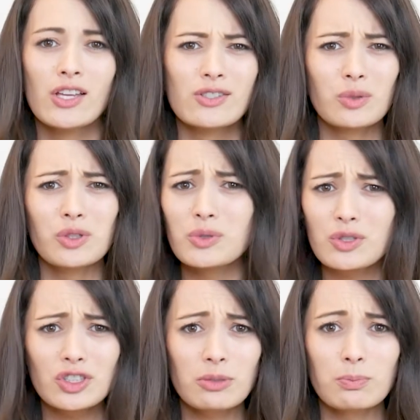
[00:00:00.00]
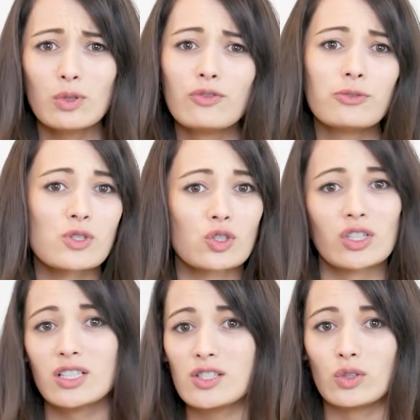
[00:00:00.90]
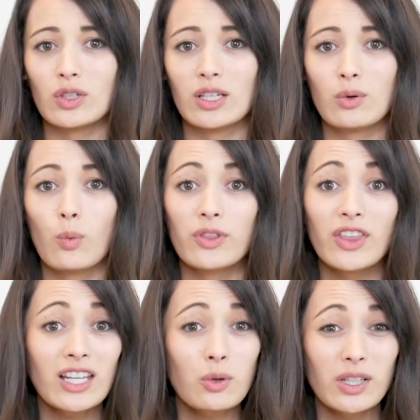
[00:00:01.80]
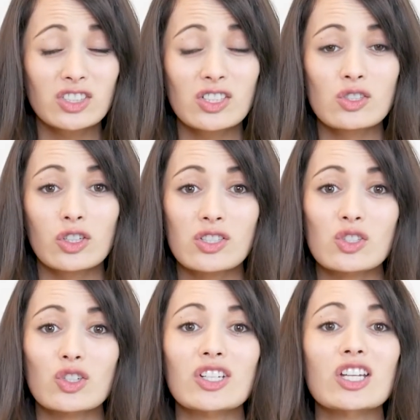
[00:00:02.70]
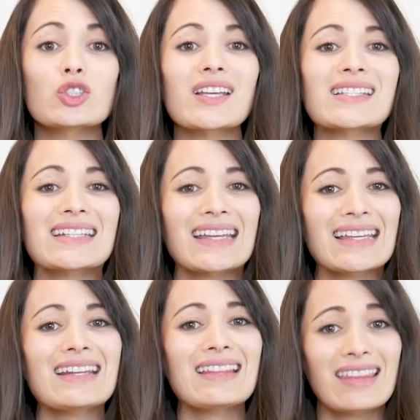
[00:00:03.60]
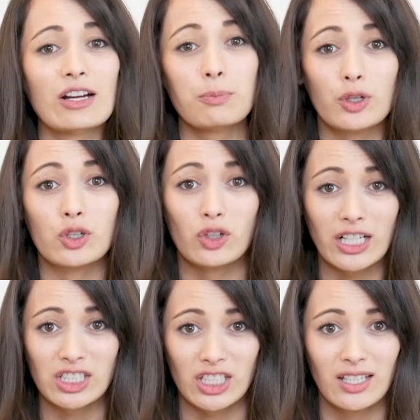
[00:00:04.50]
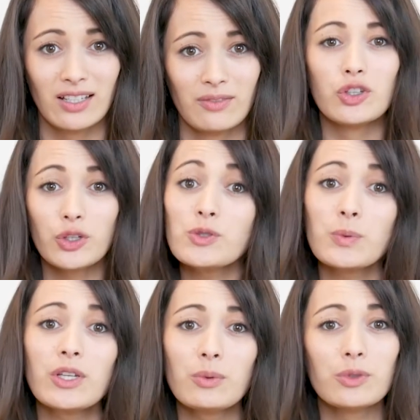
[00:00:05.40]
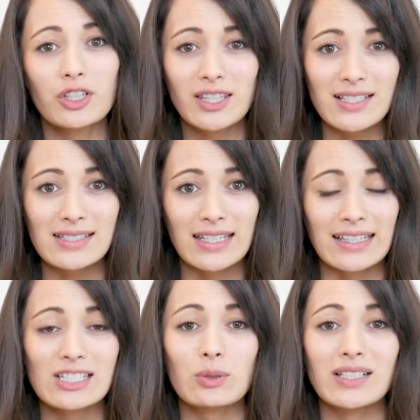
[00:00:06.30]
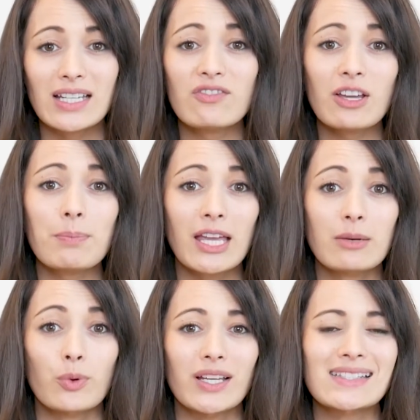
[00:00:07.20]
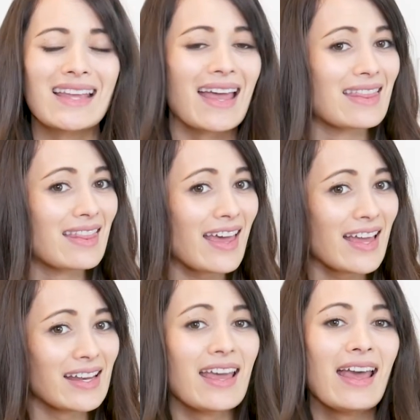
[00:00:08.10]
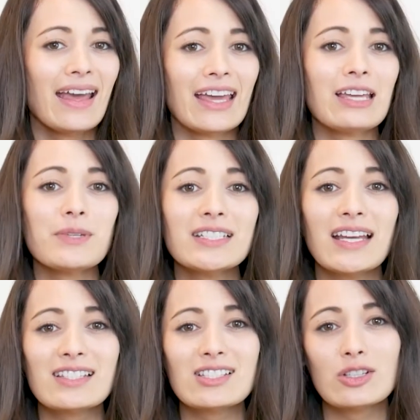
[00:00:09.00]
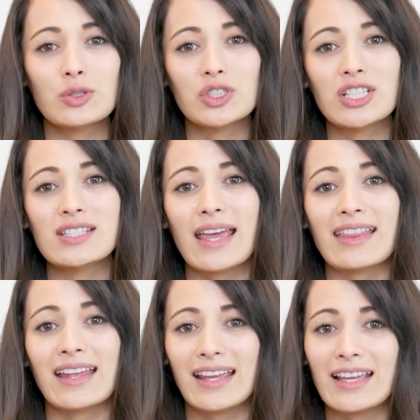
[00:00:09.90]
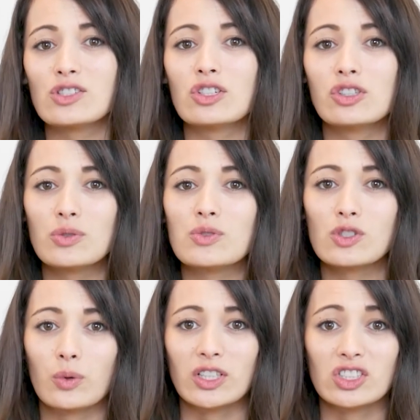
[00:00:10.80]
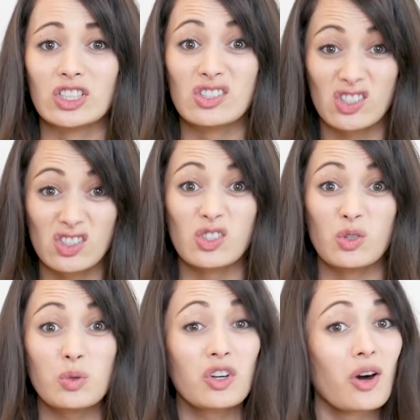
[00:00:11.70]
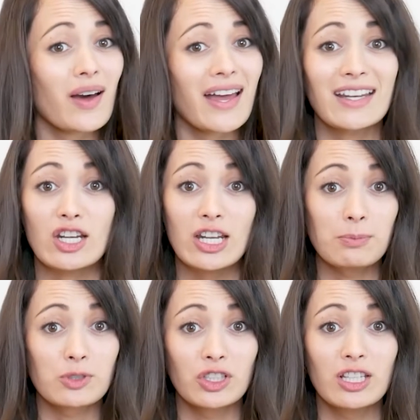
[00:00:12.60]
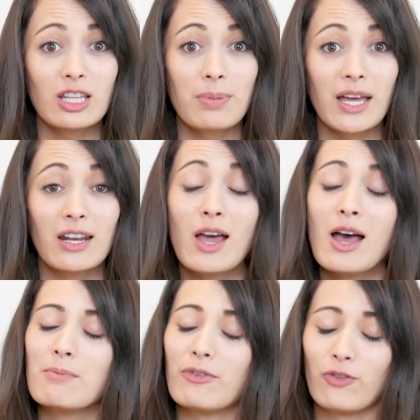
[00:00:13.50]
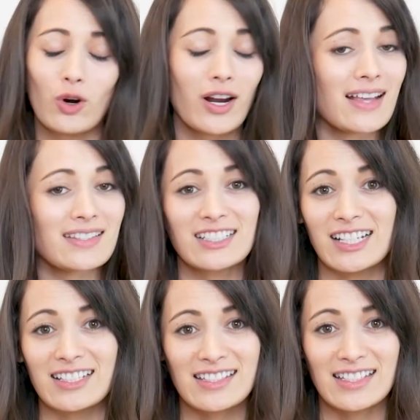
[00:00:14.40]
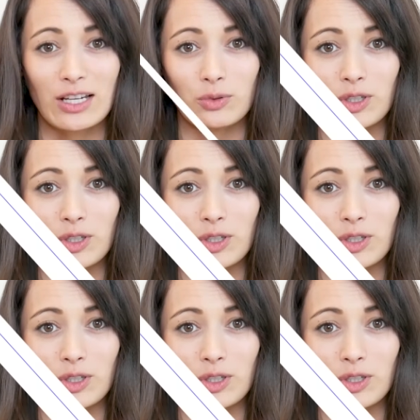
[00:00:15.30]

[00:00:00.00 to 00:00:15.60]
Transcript: so users should move from screen to screen with any questions or concerns addressed in their progression. Use what you learn in these tickets to identify pain points and then A/B test solutions that answer users' questions so you can go ahead and nip churn in the bud before it has a chance to take